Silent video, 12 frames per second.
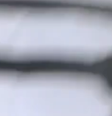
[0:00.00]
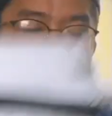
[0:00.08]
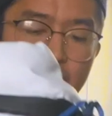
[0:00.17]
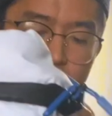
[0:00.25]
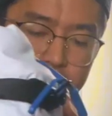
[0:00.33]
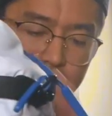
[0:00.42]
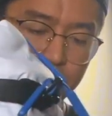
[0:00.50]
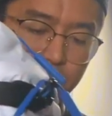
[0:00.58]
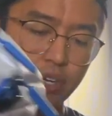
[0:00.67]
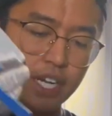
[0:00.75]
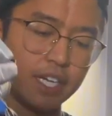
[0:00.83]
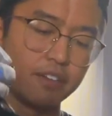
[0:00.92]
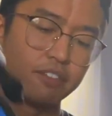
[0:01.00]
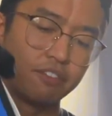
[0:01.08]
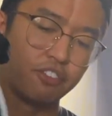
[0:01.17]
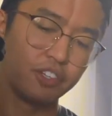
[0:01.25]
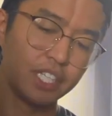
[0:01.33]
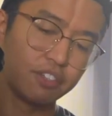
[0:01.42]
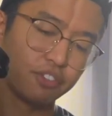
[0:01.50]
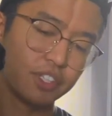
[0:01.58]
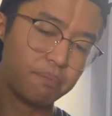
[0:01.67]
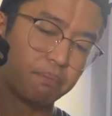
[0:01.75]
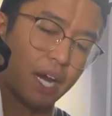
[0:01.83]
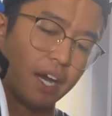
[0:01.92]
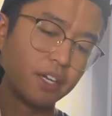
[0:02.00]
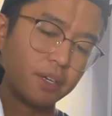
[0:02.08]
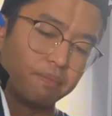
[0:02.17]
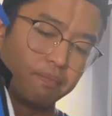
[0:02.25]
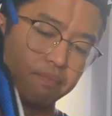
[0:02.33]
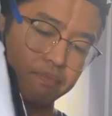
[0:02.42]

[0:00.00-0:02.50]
bag is upright, feeling for the bottom.